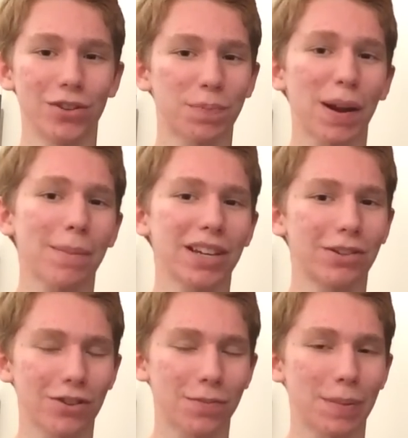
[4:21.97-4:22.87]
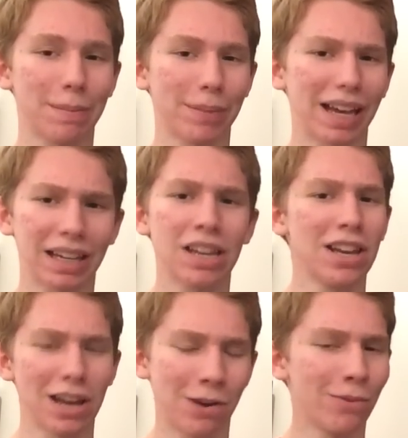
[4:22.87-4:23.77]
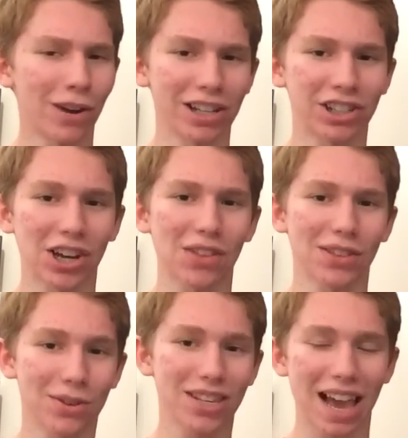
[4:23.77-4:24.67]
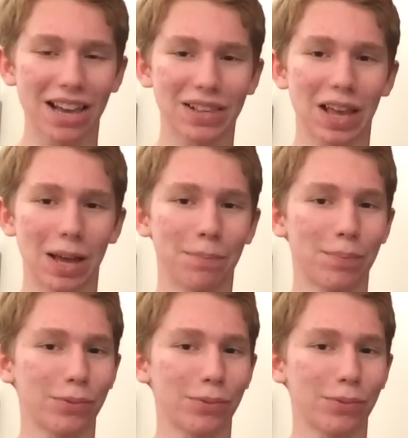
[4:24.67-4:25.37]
who's probably going to respond back and want to shut those guys up,